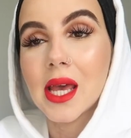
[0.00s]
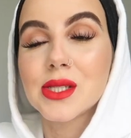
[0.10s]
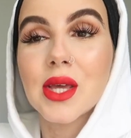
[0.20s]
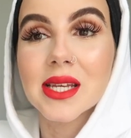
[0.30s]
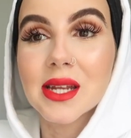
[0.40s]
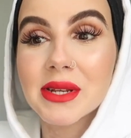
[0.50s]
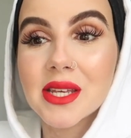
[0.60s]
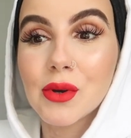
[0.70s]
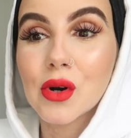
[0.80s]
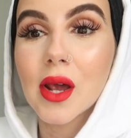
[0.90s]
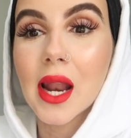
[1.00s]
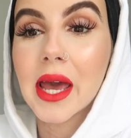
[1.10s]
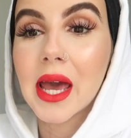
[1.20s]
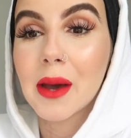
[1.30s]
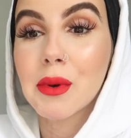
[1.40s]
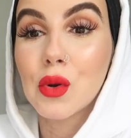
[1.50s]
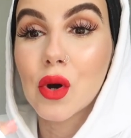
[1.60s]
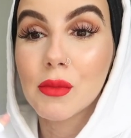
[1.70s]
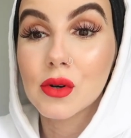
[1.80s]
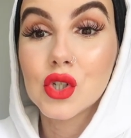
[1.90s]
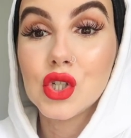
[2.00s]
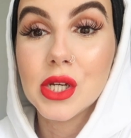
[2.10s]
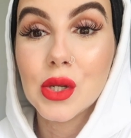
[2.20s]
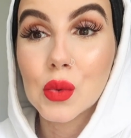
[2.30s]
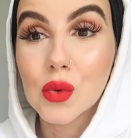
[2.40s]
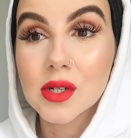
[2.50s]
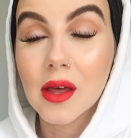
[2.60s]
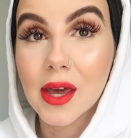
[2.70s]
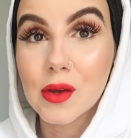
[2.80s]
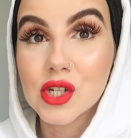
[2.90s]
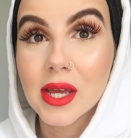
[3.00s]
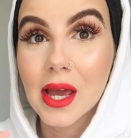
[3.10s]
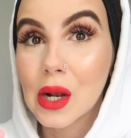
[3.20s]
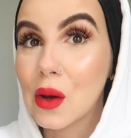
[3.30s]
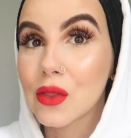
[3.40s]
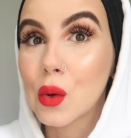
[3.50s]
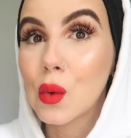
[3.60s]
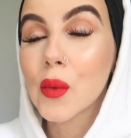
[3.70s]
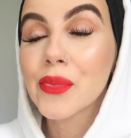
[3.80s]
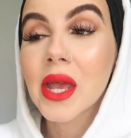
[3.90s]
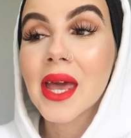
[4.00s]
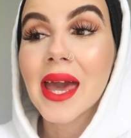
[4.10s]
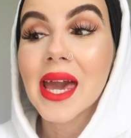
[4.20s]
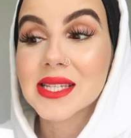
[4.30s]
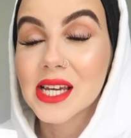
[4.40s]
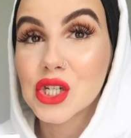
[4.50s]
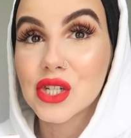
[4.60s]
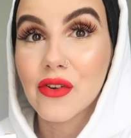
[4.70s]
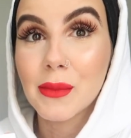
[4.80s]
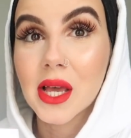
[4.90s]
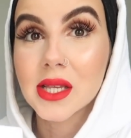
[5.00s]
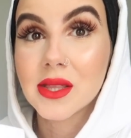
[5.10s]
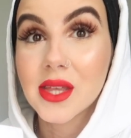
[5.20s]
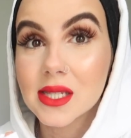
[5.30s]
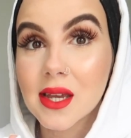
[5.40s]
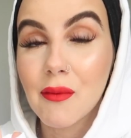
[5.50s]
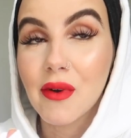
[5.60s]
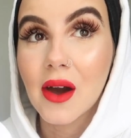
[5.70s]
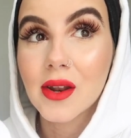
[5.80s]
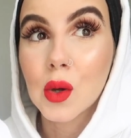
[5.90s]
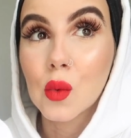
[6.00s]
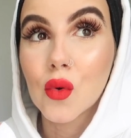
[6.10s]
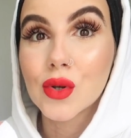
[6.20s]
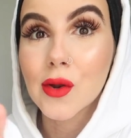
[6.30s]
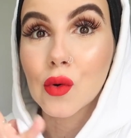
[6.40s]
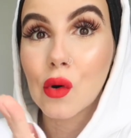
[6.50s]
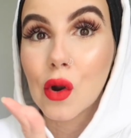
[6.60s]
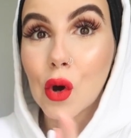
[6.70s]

So yeah, so my typical um, normal Shein order that I usually get like clothing haul. It's actually different because this time round I ordered all